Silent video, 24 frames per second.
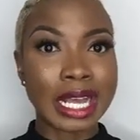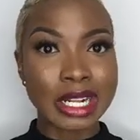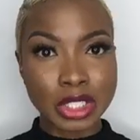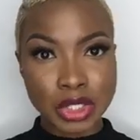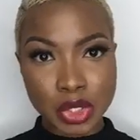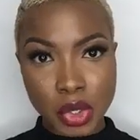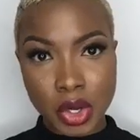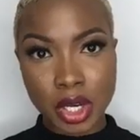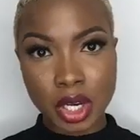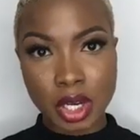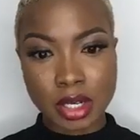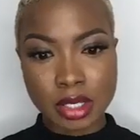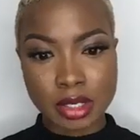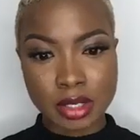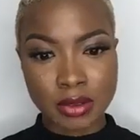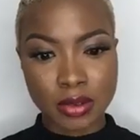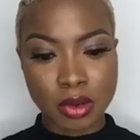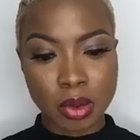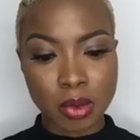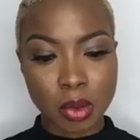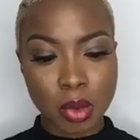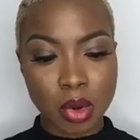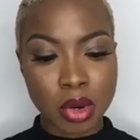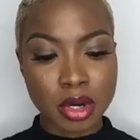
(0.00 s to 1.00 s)
during our
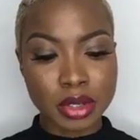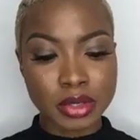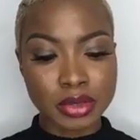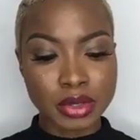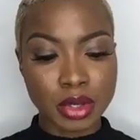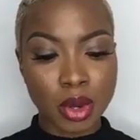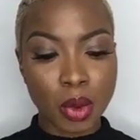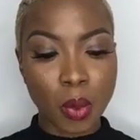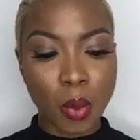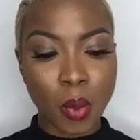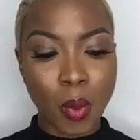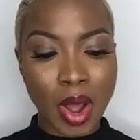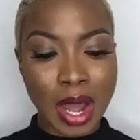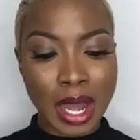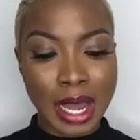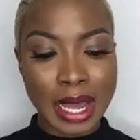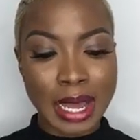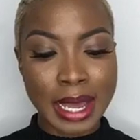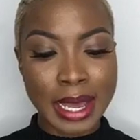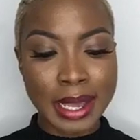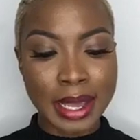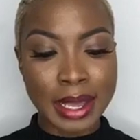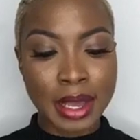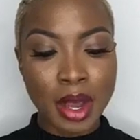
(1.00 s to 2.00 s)
Civil War. So
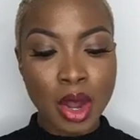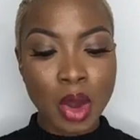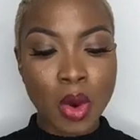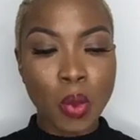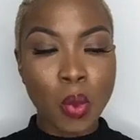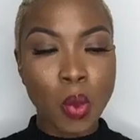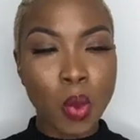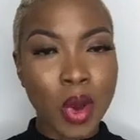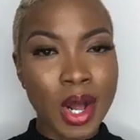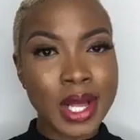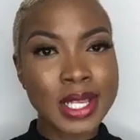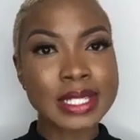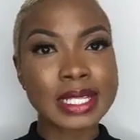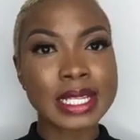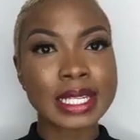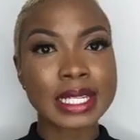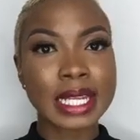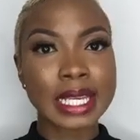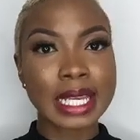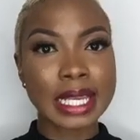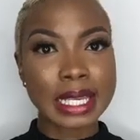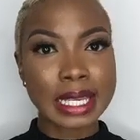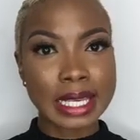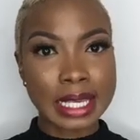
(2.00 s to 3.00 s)
why wasn't
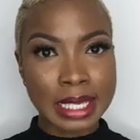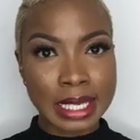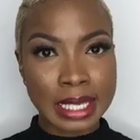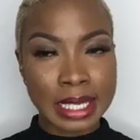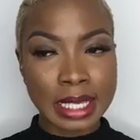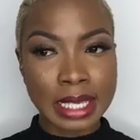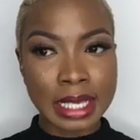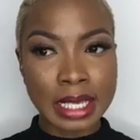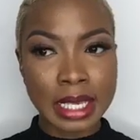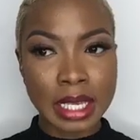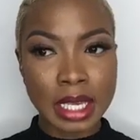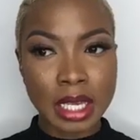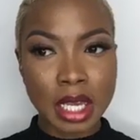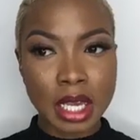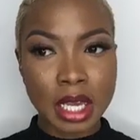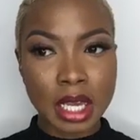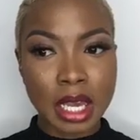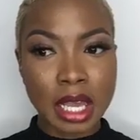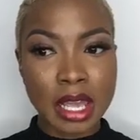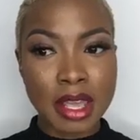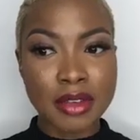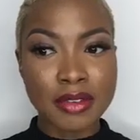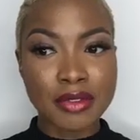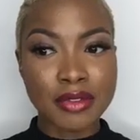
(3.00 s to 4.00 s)
he
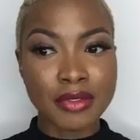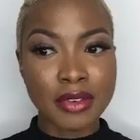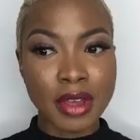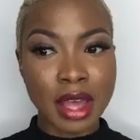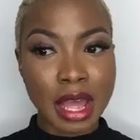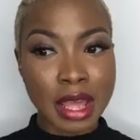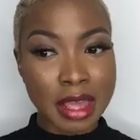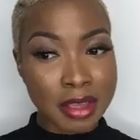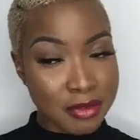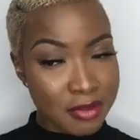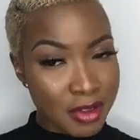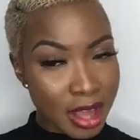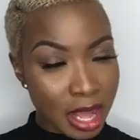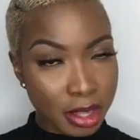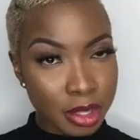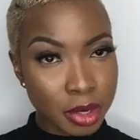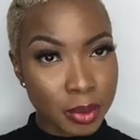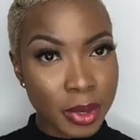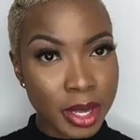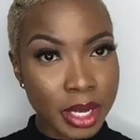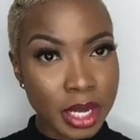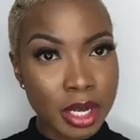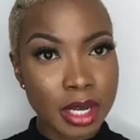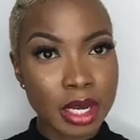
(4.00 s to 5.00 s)

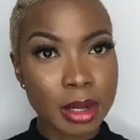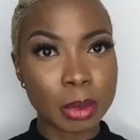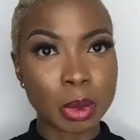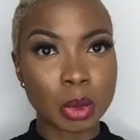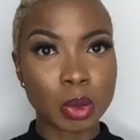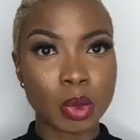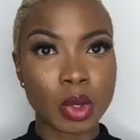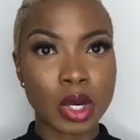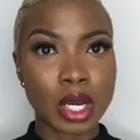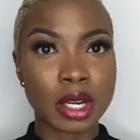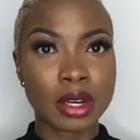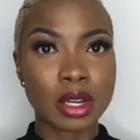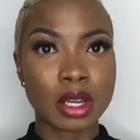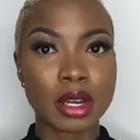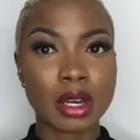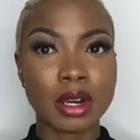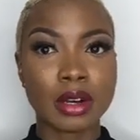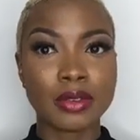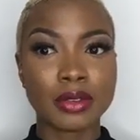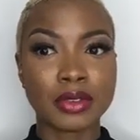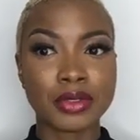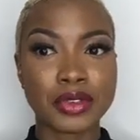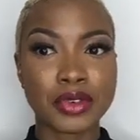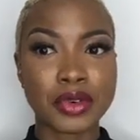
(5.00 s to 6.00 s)
evaluated, number one,
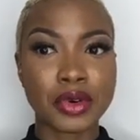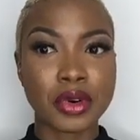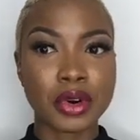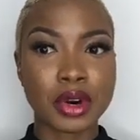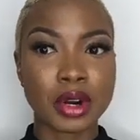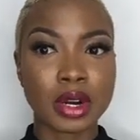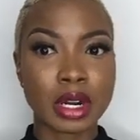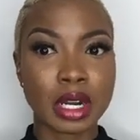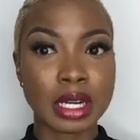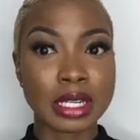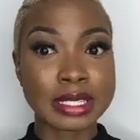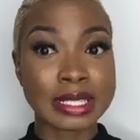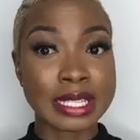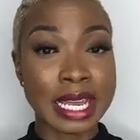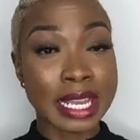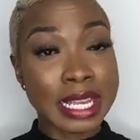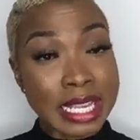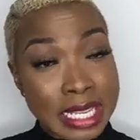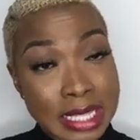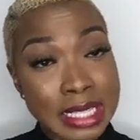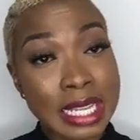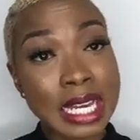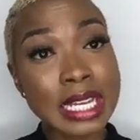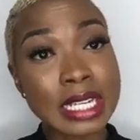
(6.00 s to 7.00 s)
for psych
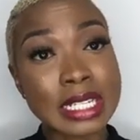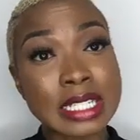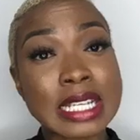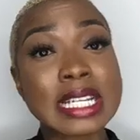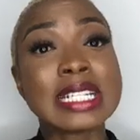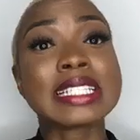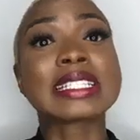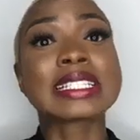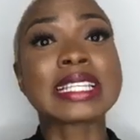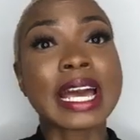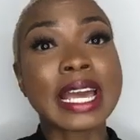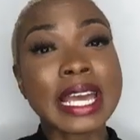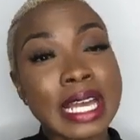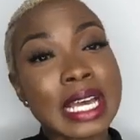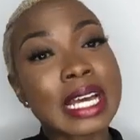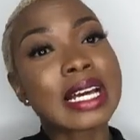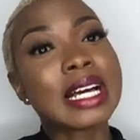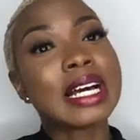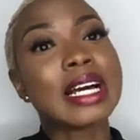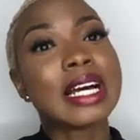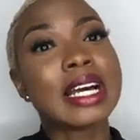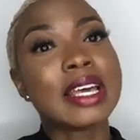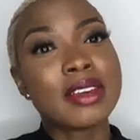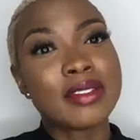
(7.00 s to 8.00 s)

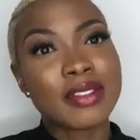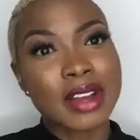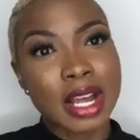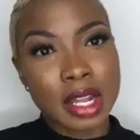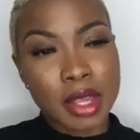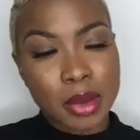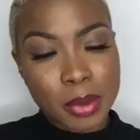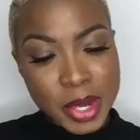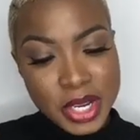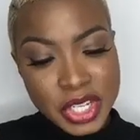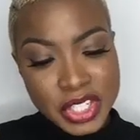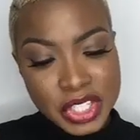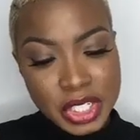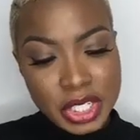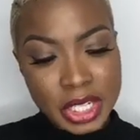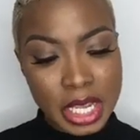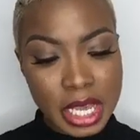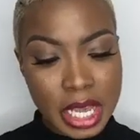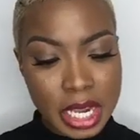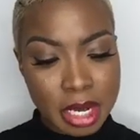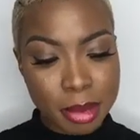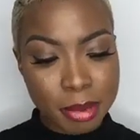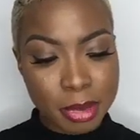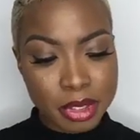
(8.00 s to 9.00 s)
evaluation,
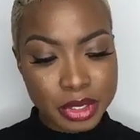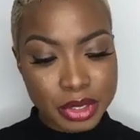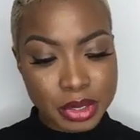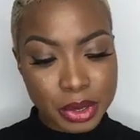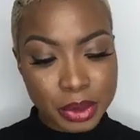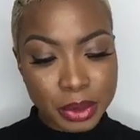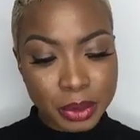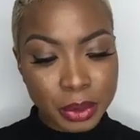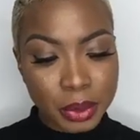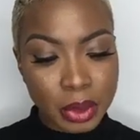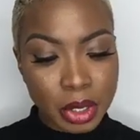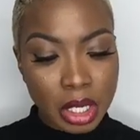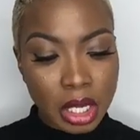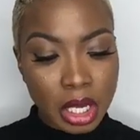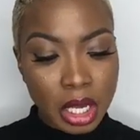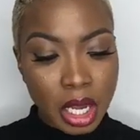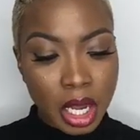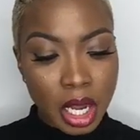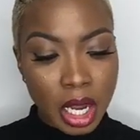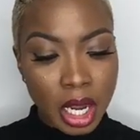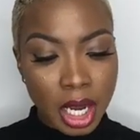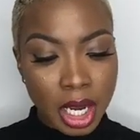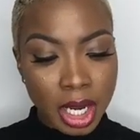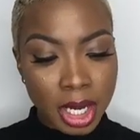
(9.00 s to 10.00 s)
and number two,
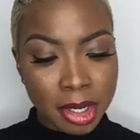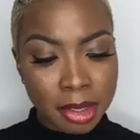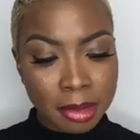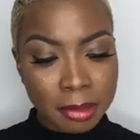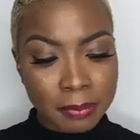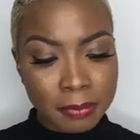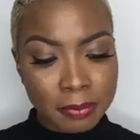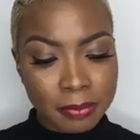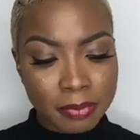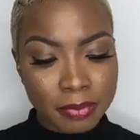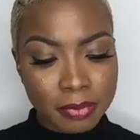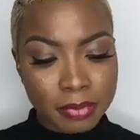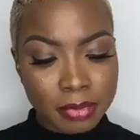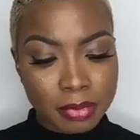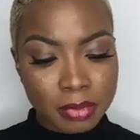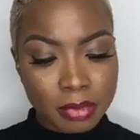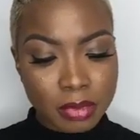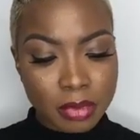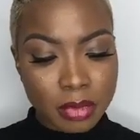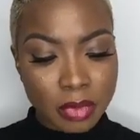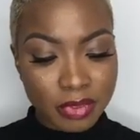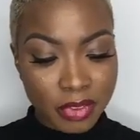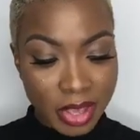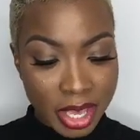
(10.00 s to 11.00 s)

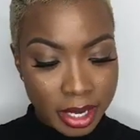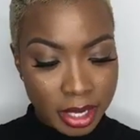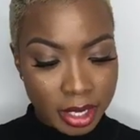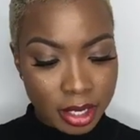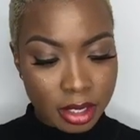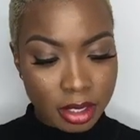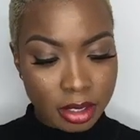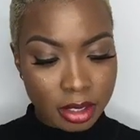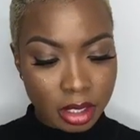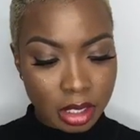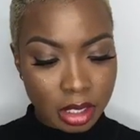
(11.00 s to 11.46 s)
vetted,